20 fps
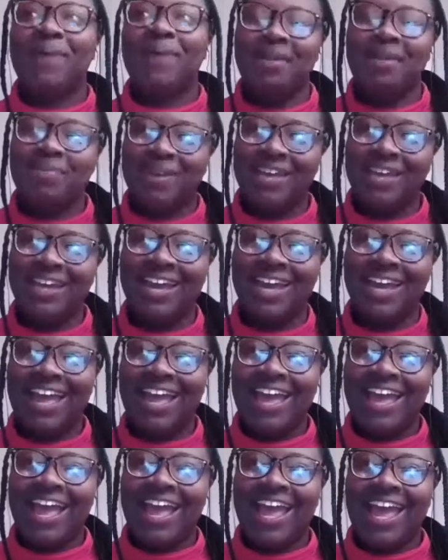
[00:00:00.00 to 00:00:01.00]
I guess, a
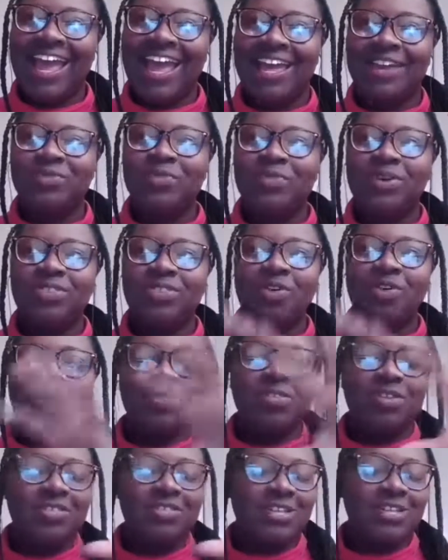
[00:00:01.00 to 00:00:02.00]
baby,
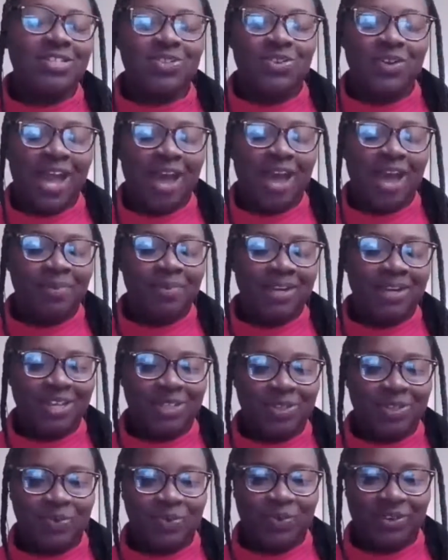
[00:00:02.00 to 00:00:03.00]
and with all the
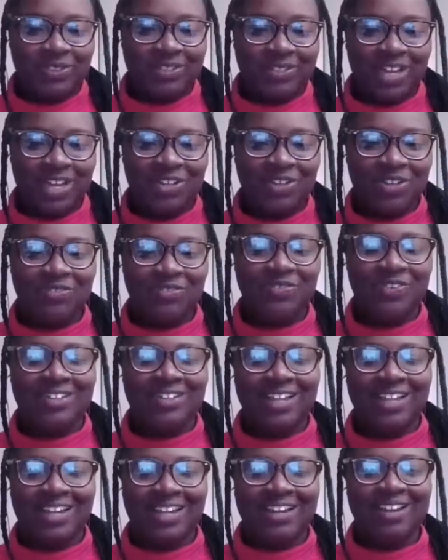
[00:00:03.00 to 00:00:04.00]
things that are happening in the
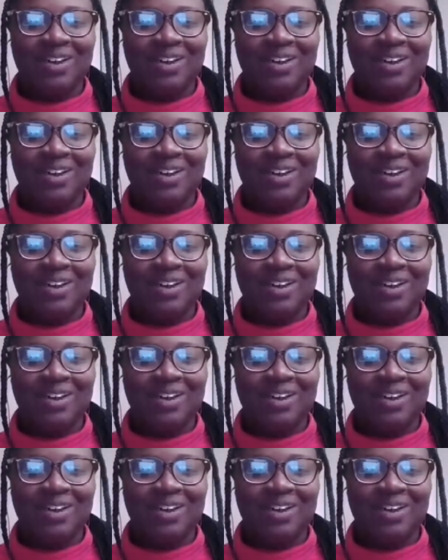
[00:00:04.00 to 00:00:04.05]
world,